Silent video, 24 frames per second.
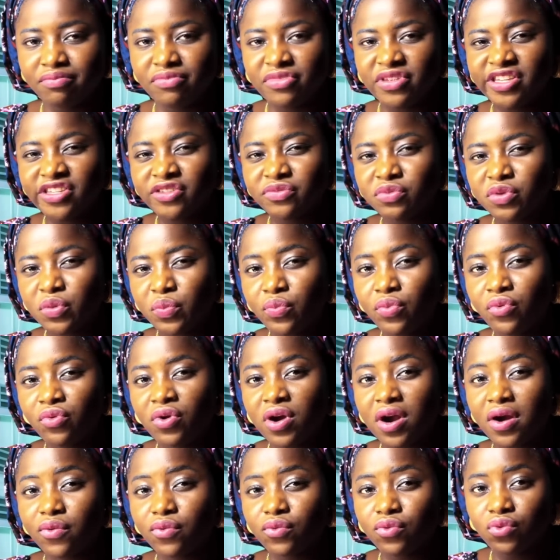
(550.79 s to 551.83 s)
These people
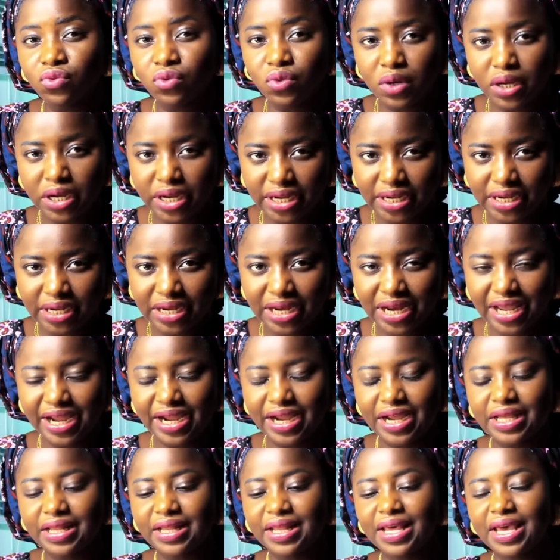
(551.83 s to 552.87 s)
are ruling,
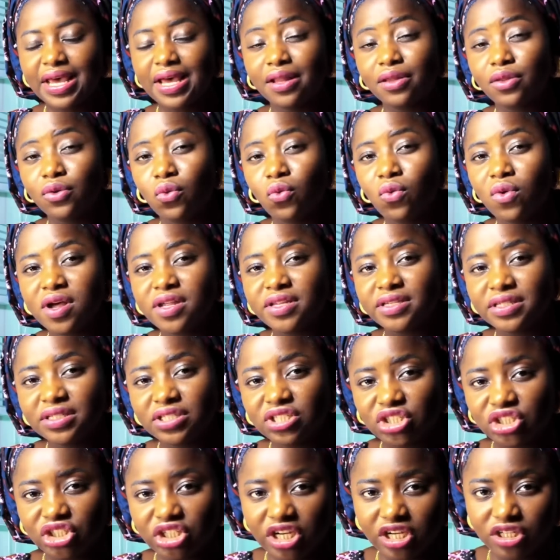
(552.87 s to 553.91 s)
like they are the ones in
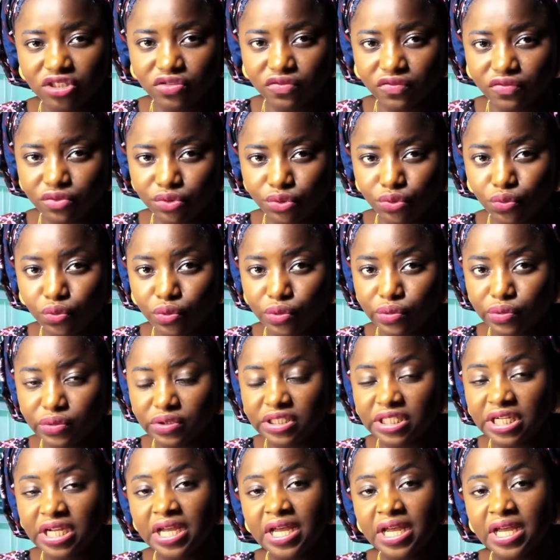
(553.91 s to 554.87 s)
charge of the world.